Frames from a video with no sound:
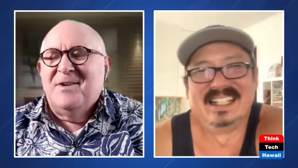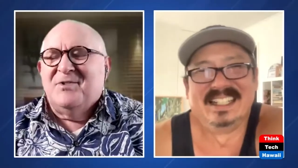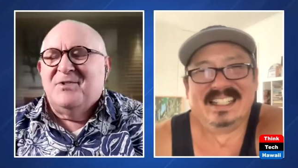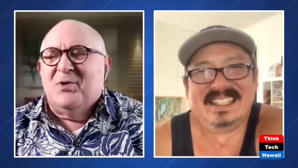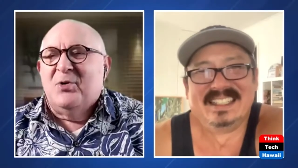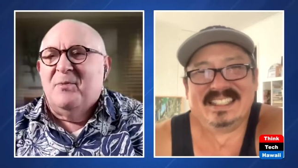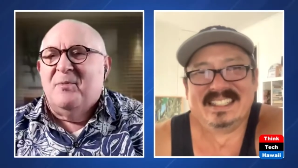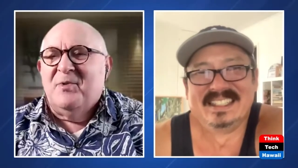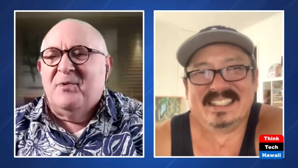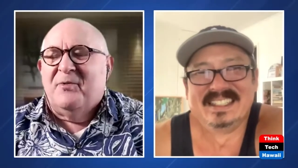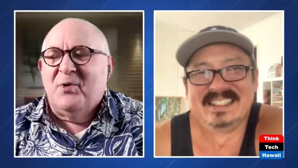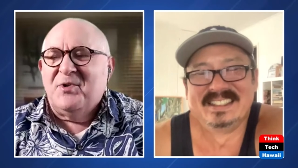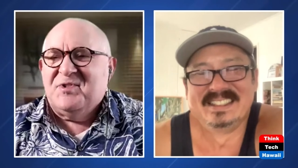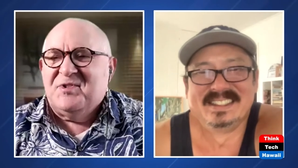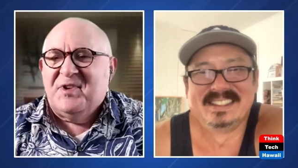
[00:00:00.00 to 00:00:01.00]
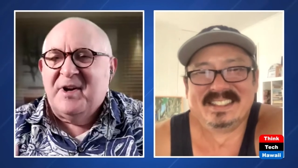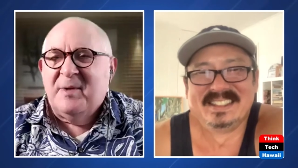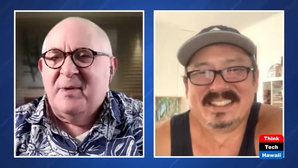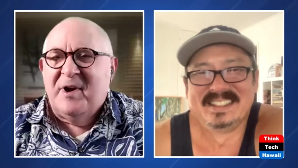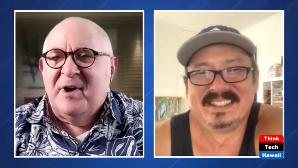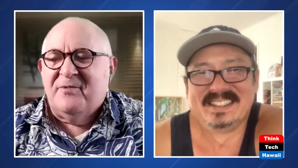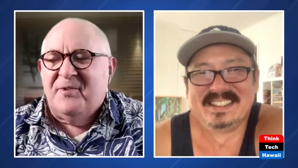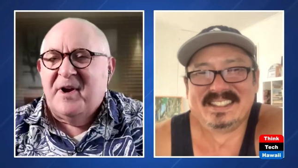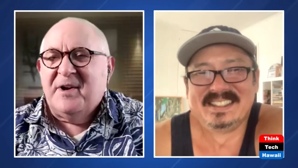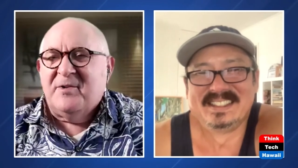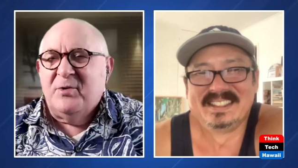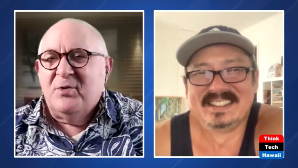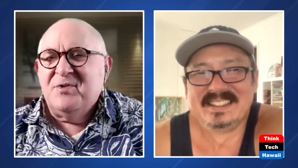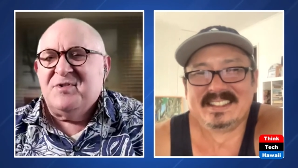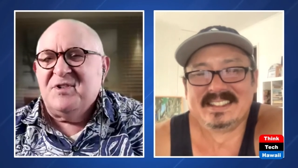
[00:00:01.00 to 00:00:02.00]
Speaker 1: so the, the, first thing about
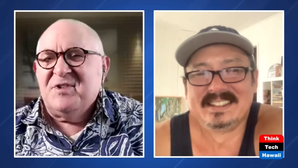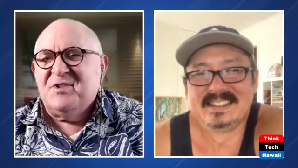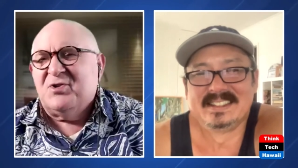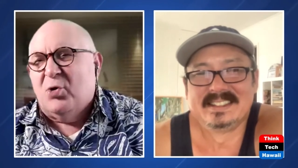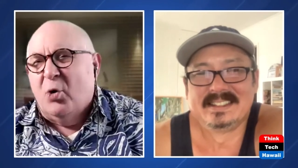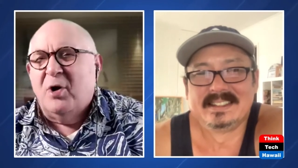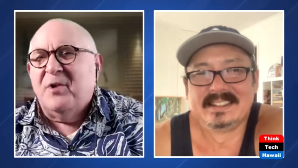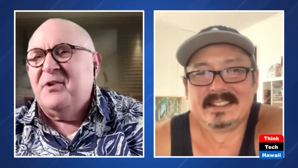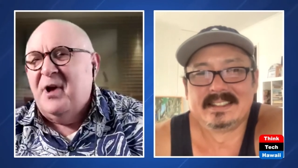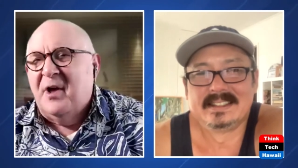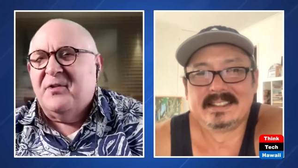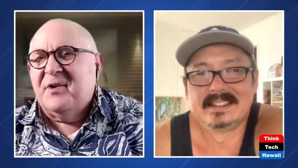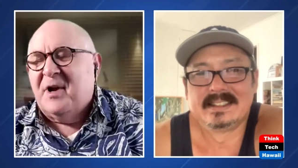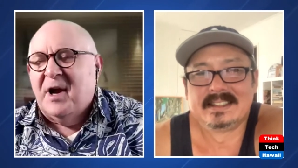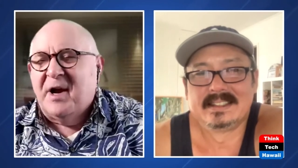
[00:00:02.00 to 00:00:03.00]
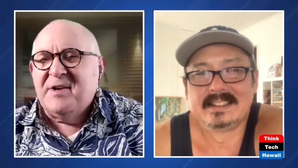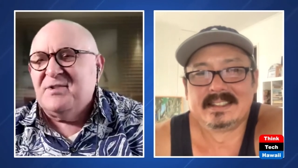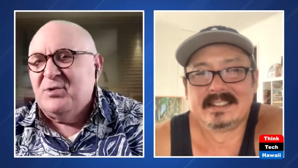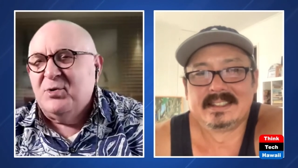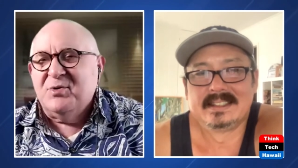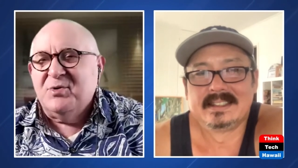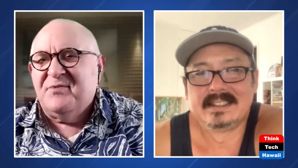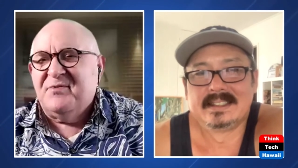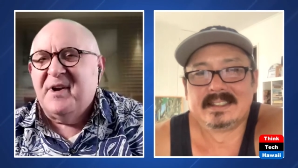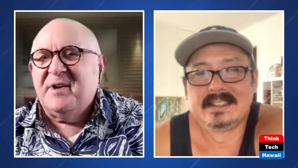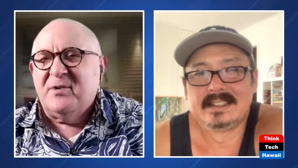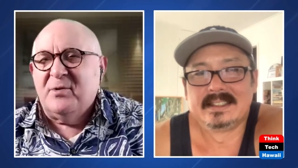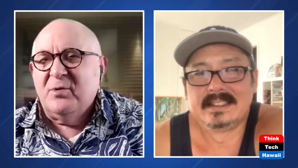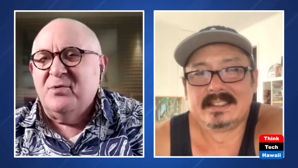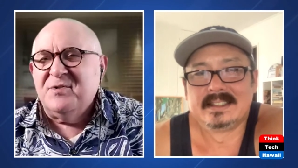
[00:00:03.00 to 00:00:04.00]
fake news is call the other guy's news
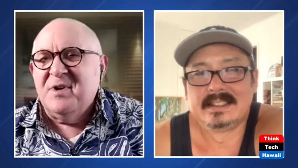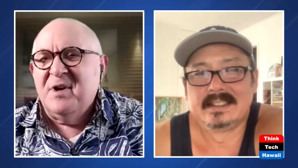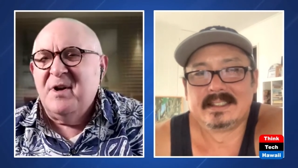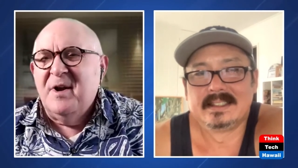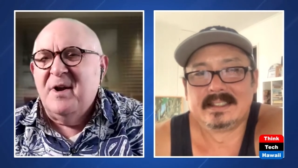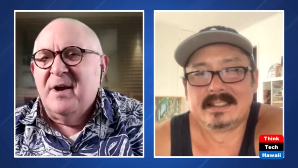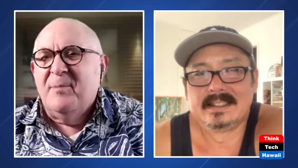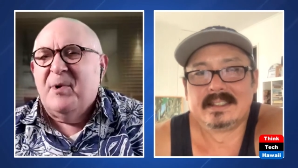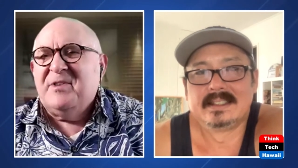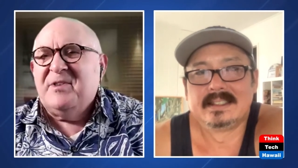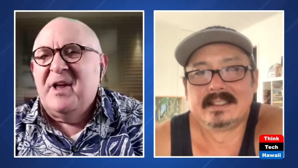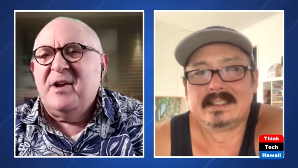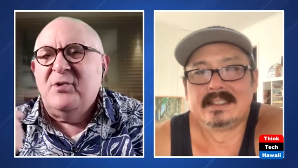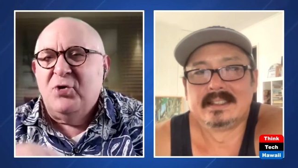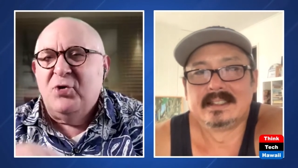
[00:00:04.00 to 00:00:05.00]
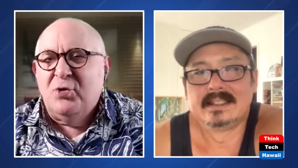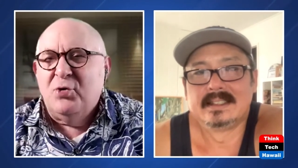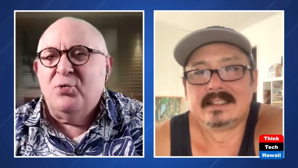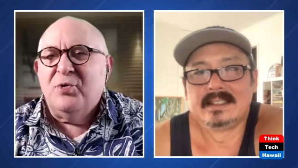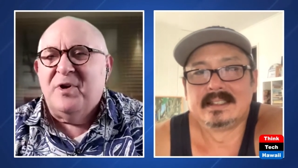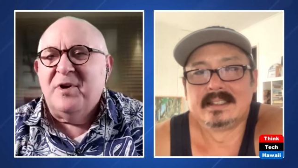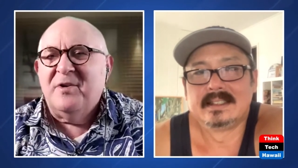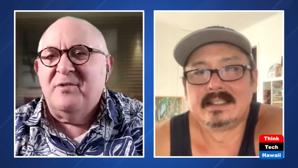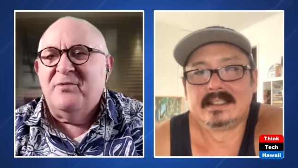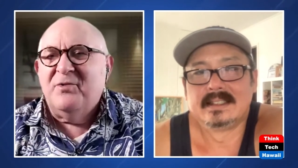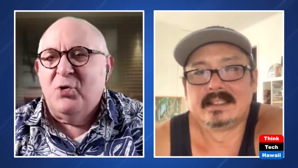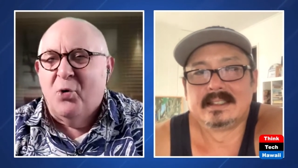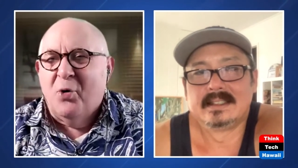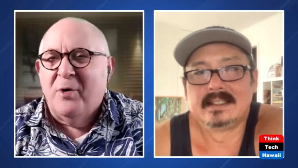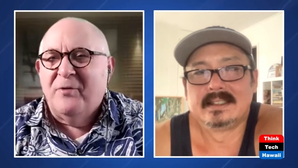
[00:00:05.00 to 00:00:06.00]
fake news, but then you give
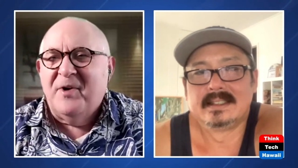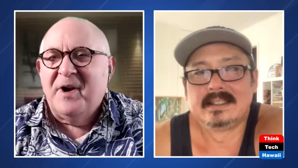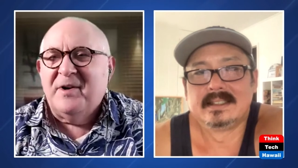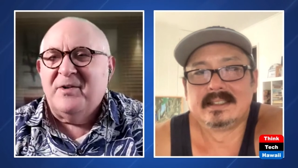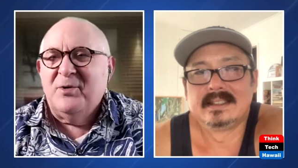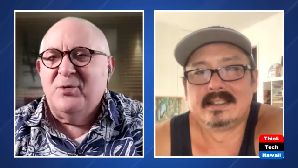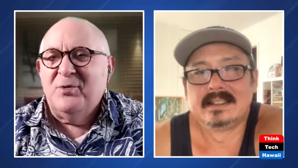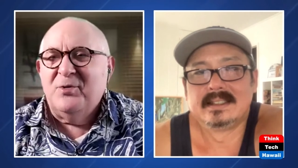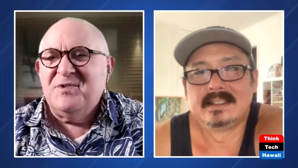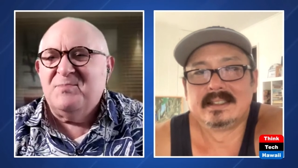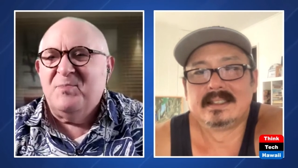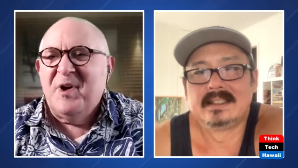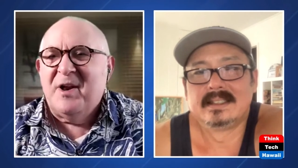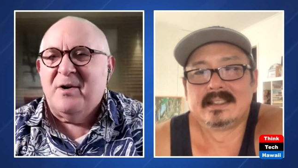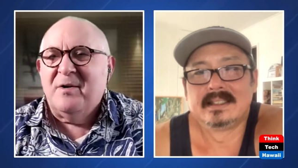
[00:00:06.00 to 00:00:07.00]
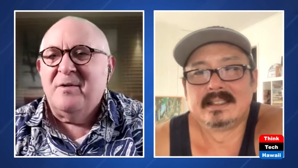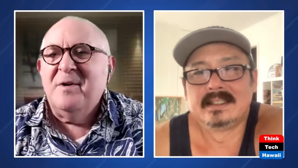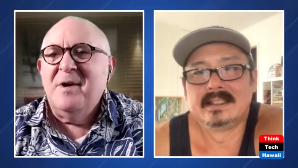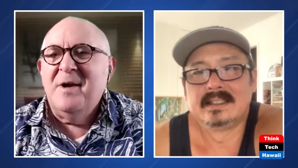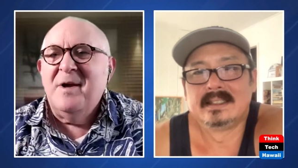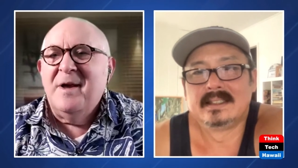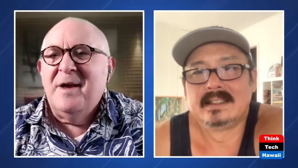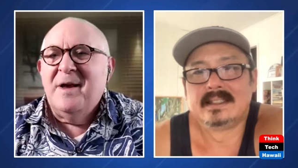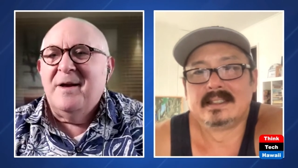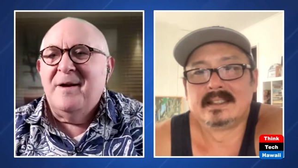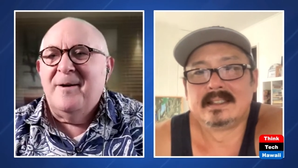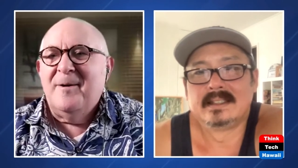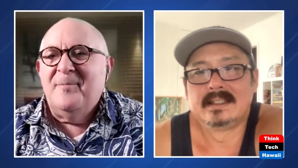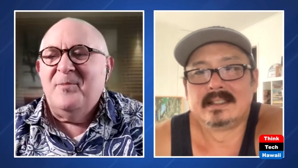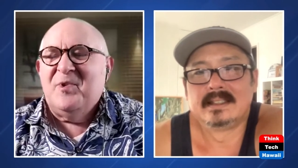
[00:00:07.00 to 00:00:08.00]
your fake news better.
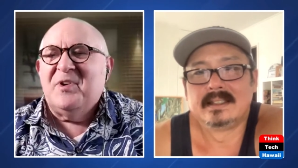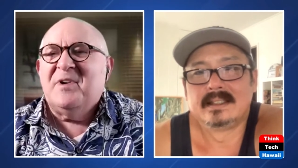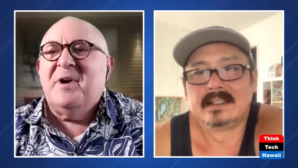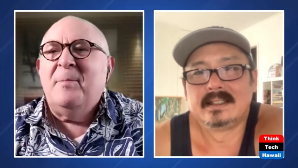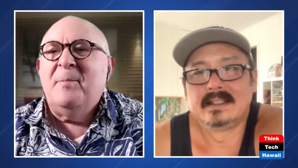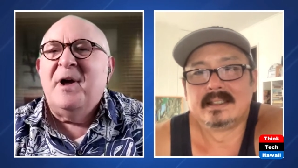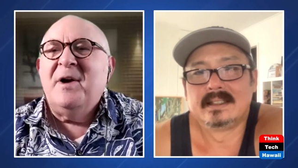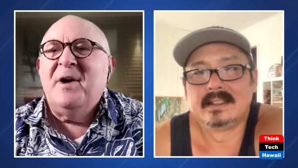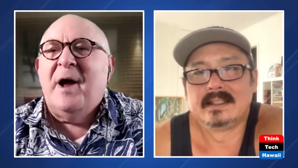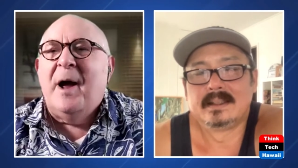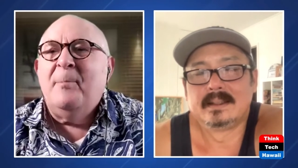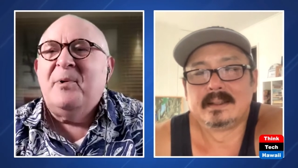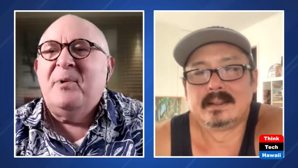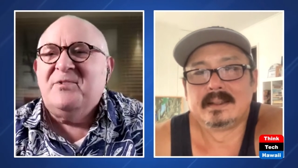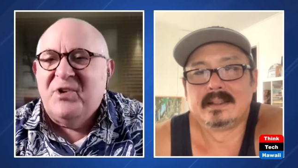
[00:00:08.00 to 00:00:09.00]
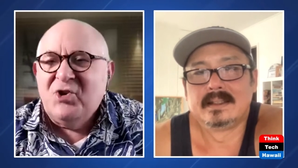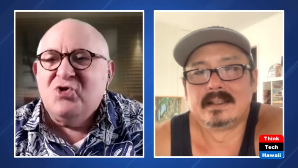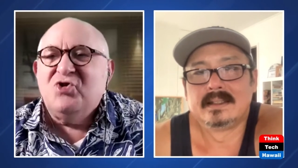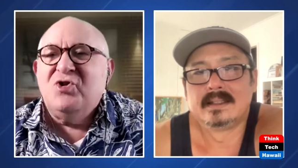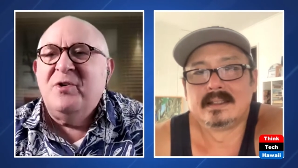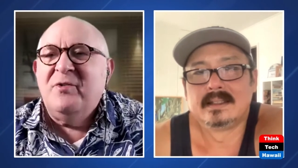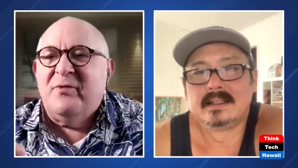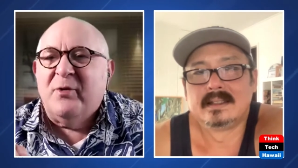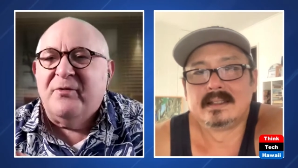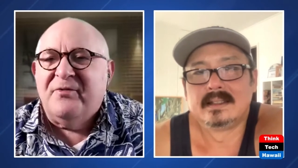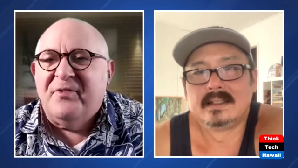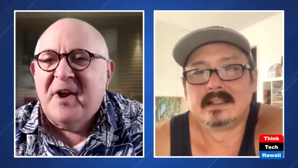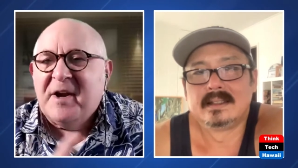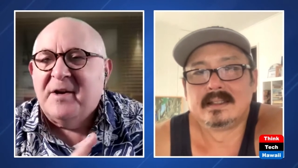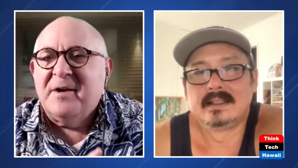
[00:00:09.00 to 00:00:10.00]
Um, it's a, com a competition for
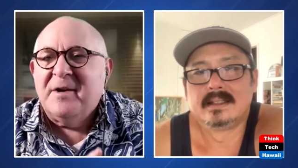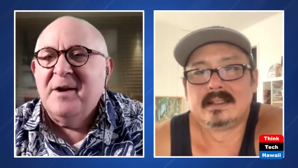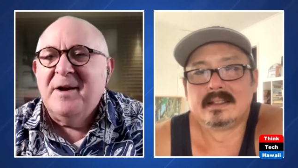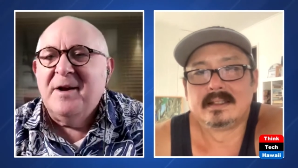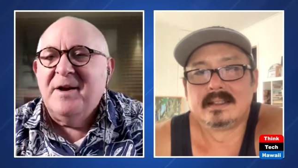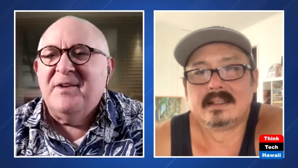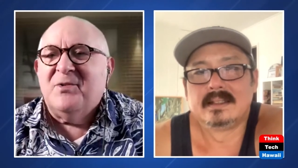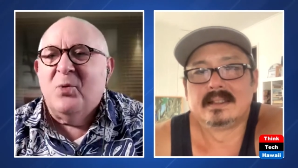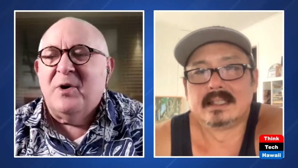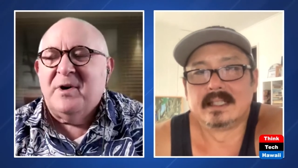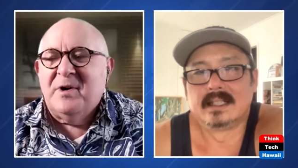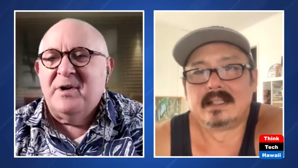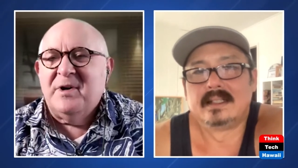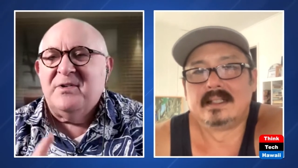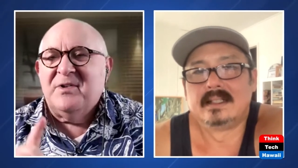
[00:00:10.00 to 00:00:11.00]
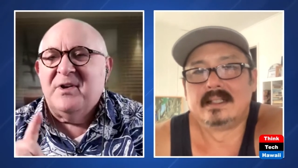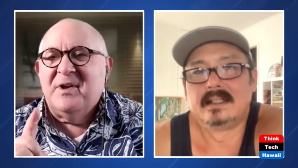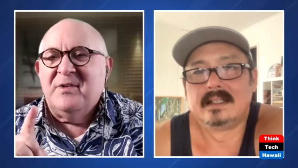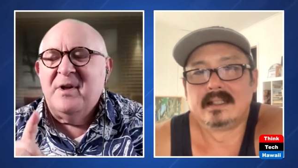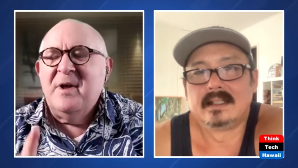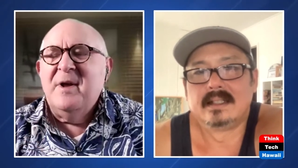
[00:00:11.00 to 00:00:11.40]
fake is what yeah. it is. I,